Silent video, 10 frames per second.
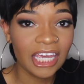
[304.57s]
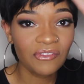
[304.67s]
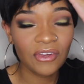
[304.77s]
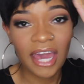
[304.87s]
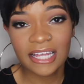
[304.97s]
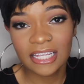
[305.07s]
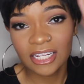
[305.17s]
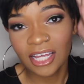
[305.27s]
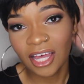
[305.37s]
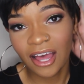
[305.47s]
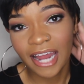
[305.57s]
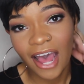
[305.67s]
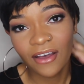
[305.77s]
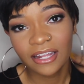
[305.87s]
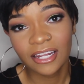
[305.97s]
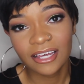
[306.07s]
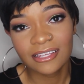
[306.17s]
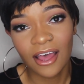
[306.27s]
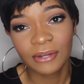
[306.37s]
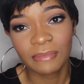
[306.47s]
give you guys a look on how it
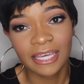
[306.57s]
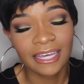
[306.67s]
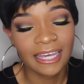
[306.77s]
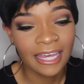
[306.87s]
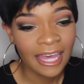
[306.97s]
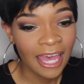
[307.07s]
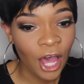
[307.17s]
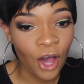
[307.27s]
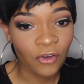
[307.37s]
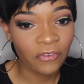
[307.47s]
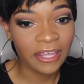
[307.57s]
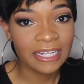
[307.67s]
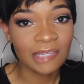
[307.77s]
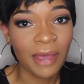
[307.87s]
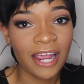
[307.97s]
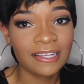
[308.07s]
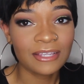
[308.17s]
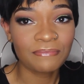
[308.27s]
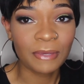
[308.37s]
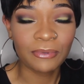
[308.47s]
looks on me. Hopefully inspire
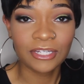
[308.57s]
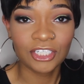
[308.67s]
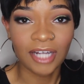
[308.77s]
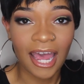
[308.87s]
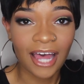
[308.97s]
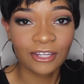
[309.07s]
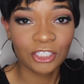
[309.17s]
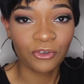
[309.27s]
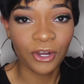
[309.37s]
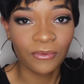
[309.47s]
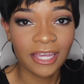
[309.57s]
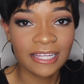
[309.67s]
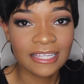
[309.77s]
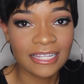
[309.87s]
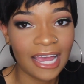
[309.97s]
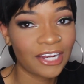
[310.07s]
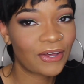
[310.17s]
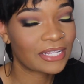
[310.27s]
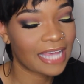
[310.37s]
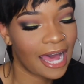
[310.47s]
some people to try out short wigs, because I
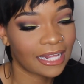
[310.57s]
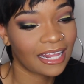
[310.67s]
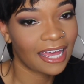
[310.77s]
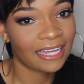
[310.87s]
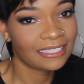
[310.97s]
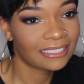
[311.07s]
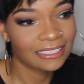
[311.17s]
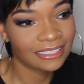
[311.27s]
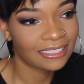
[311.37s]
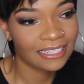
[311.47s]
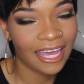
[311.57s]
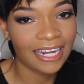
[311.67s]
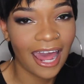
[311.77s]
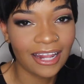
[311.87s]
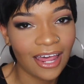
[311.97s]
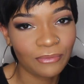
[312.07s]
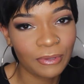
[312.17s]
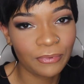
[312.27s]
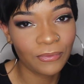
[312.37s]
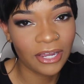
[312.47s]
know it's kind of like not a lot of
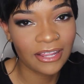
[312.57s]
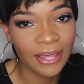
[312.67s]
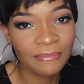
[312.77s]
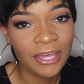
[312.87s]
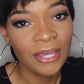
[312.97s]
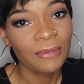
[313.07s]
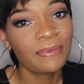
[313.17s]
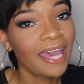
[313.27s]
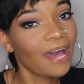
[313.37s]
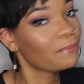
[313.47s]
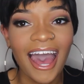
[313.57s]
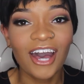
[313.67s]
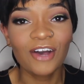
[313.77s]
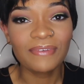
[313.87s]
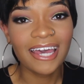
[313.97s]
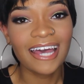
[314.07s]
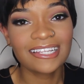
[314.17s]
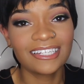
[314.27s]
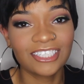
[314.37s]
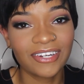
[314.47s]
people wear them. But yeah, I hope you
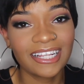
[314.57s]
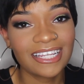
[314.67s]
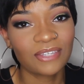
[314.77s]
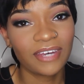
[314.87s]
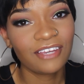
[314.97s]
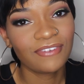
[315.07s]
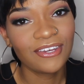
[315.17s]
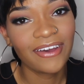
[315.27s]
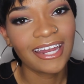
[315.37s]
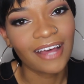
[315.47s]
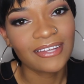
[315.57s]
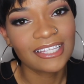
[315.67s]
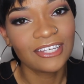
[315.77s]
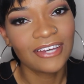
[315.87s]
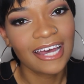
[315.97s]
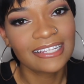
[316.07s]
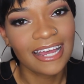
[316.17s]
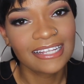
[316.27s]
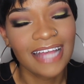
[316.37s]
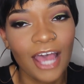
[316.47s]
guys enjoyed this wig view, and I will see you guys
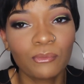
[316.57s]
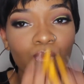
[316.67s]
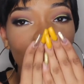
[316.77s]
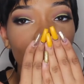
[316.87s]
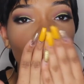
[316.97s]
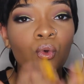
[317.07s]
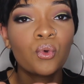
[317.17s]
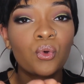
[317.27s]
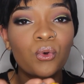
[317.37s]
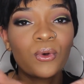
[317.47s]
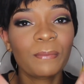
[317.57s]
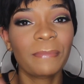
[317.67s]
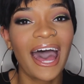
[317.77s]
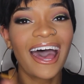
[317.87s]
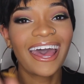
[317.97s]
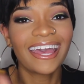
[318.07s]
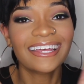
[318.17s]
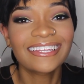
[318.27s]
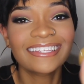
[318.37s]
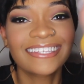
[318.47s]
next time.
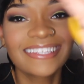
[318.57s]
Bye.